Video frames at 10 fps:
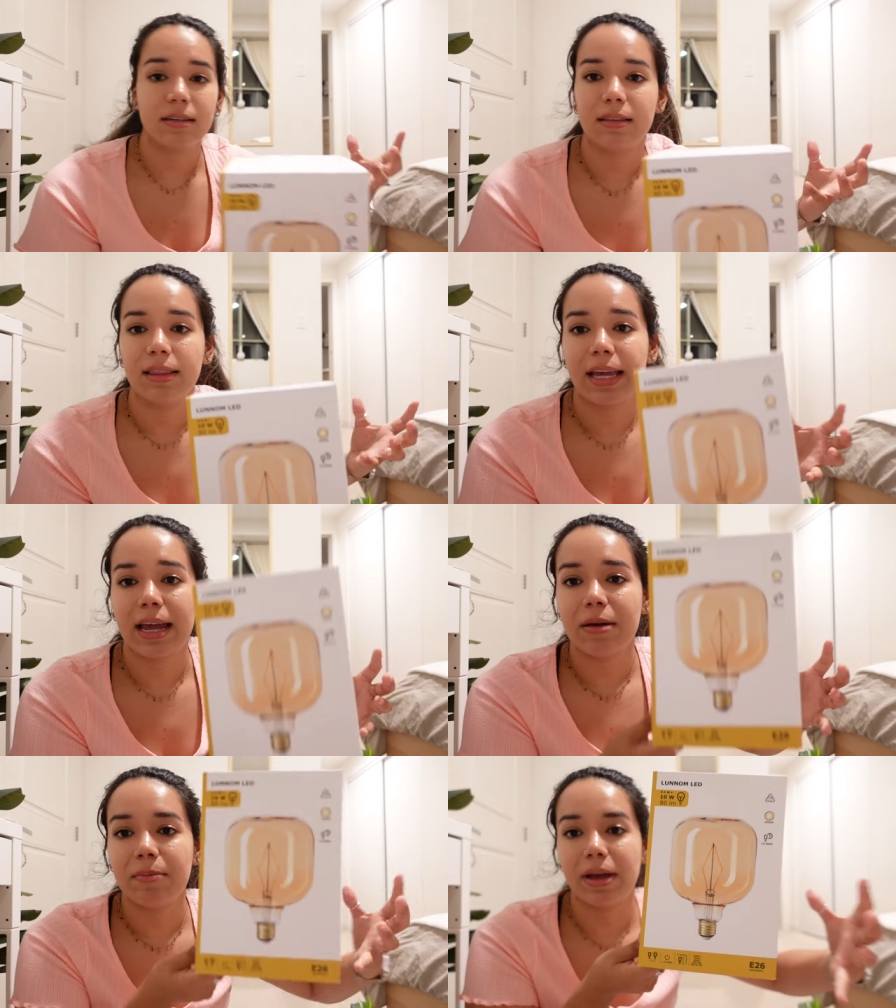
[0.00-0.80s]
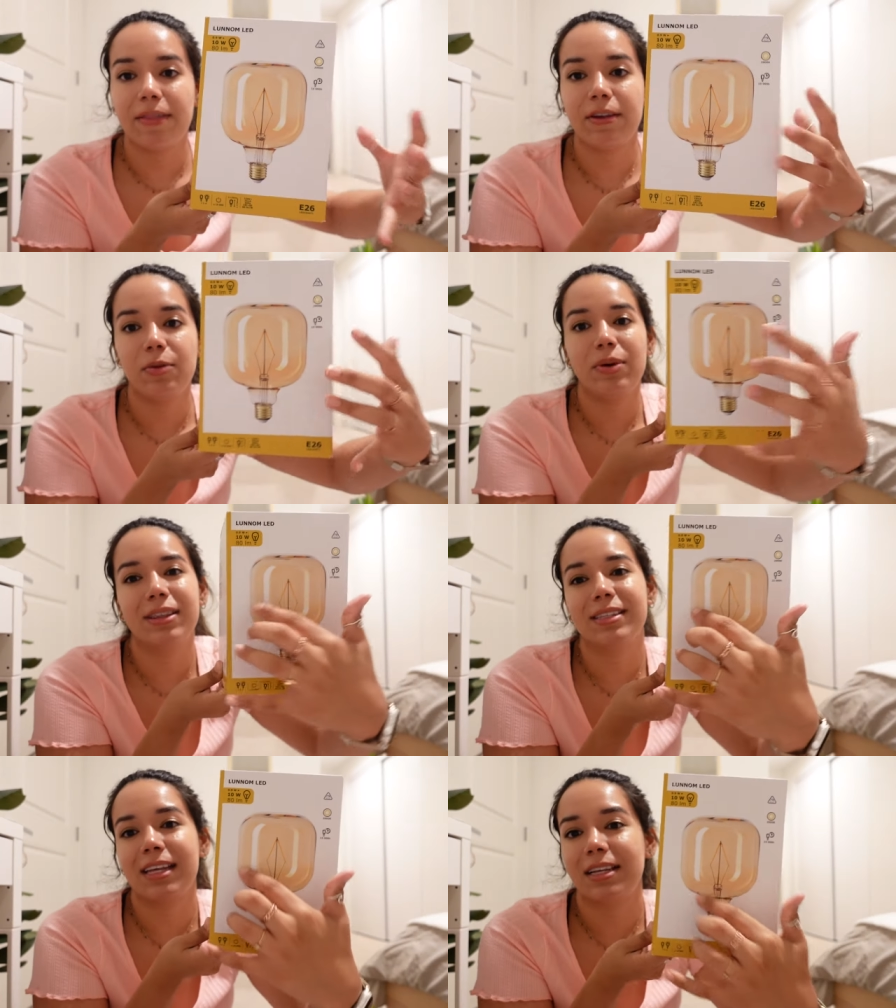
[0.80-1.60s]
lamp and then you
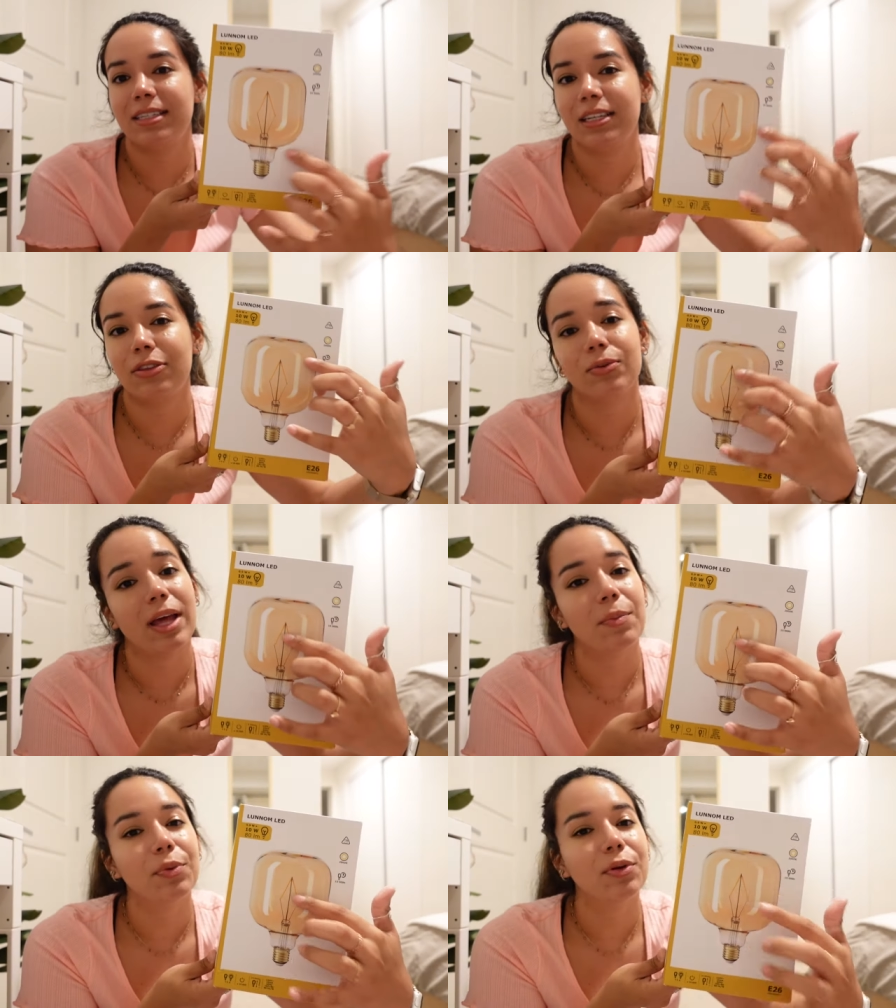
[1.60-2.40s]
put this like see-through light